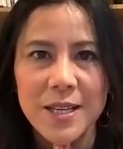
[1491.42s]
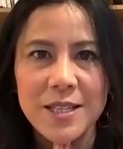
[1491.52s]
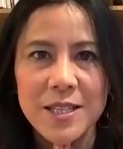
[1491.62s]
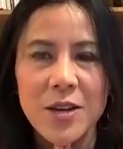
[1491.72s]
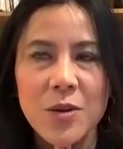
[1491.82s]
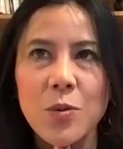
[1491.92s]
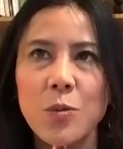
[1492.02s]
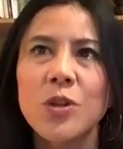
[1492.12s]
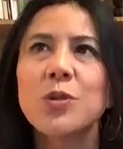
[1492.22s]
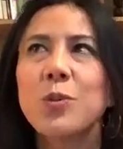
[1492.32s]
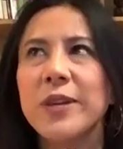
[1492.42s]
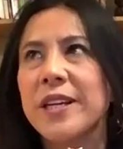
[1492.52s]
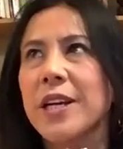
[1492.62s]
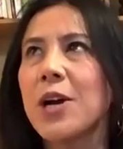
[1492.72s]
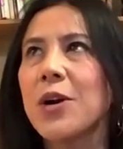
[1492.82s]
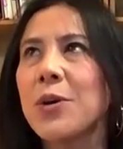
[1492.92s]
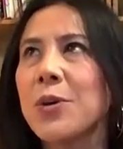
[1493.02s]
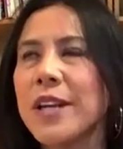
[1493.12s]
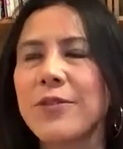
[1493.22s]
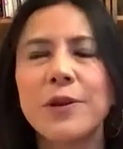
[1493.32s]
So would we
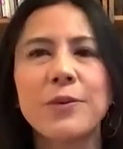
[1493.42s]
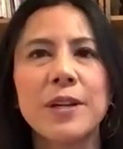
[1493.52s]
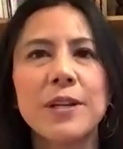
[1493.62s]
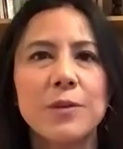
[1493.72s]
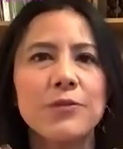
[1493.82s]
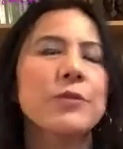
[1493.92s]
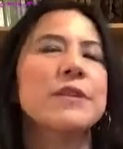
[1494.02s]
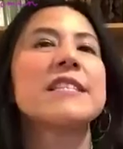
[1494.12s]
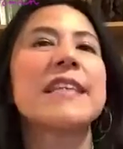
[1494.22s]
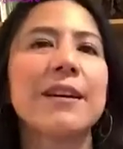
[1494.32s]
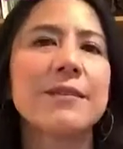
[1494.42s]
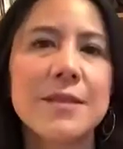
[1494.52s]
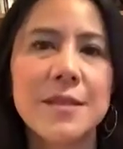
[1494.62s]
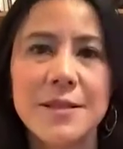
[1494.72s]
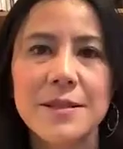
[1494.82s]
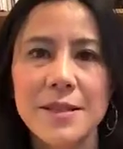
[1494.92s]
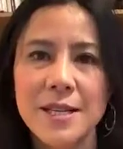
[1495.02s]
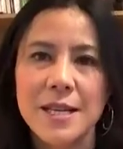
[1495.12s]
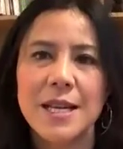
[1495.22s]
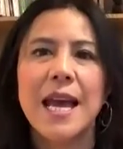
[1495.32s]
go if we wanted if we're in sales
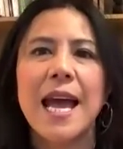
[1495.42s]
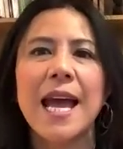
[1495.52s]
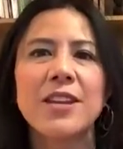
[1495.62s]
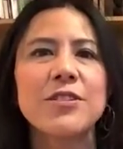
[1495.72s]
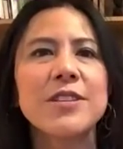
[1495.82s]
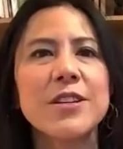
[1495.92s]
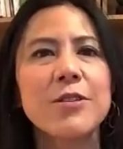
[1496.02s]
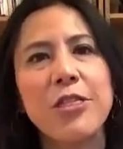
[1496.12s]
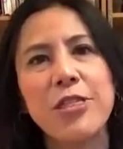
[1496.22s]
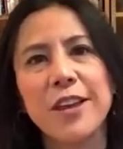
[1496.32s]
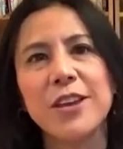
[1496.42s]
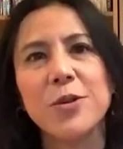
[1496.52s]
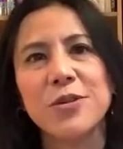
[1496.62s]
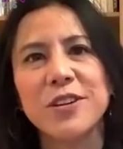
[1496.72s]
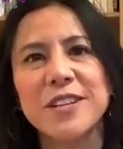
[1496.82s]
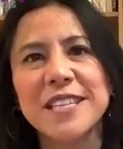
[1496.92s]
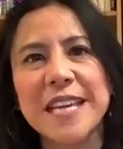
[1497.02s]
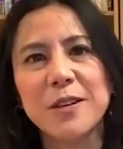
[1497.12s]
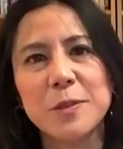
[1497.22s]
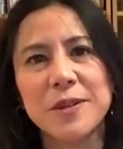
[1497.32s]
and you did not think you were a good
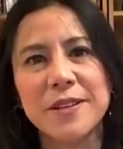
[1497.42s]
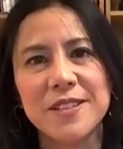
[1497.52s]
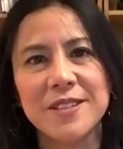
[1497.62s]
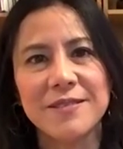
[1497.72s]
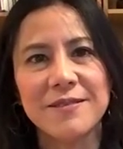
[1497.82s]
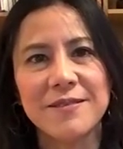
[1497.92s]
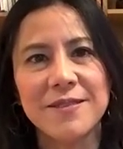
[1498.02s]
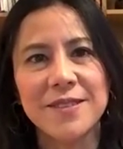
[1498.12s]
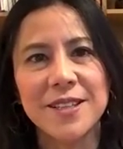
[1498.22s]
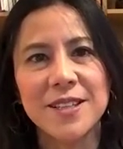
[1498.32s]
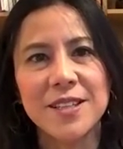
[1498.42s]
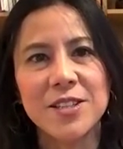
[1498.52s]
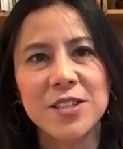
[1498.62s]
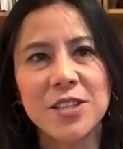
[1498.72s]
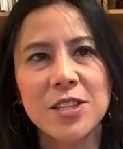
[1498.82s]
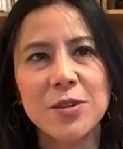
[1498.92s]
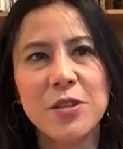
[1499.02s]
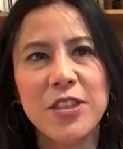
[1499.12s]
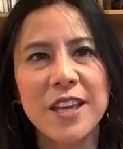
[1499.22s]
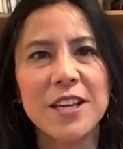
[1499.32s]
salesperson? Do you
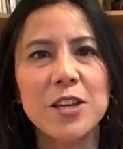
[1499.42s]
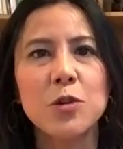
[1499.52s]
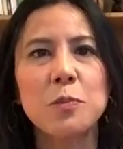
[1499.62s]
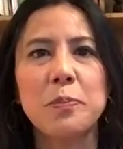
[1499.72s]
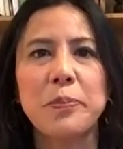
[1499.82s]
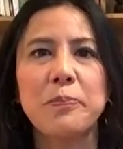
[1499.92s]
think you'd